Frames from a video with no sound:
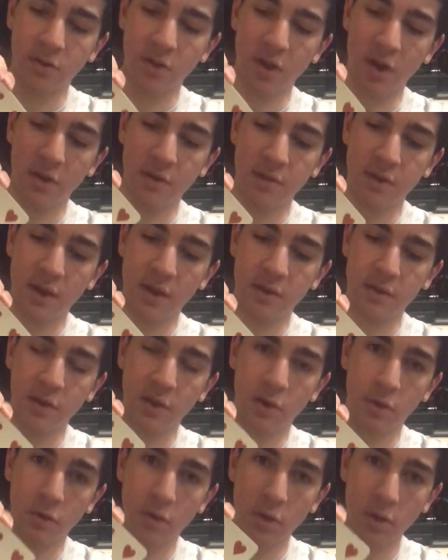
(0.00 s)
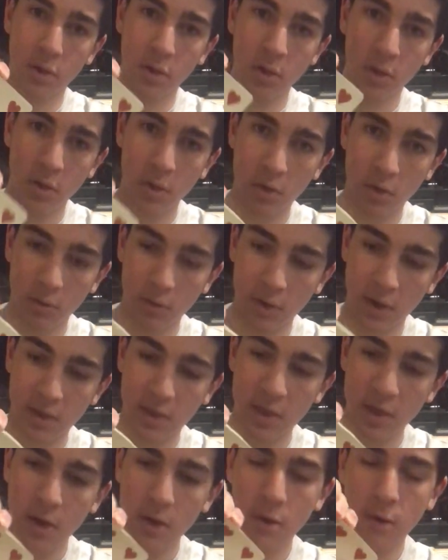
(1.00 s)
contacting right
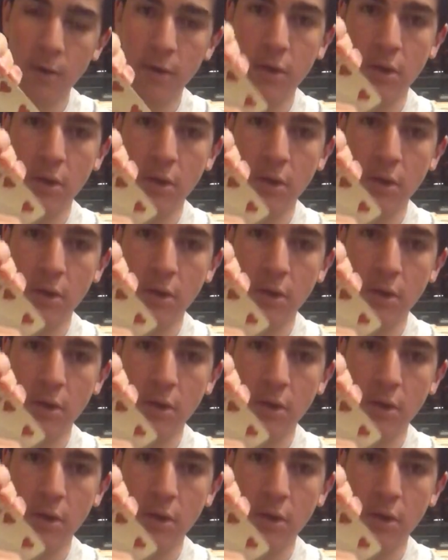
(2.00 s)
there,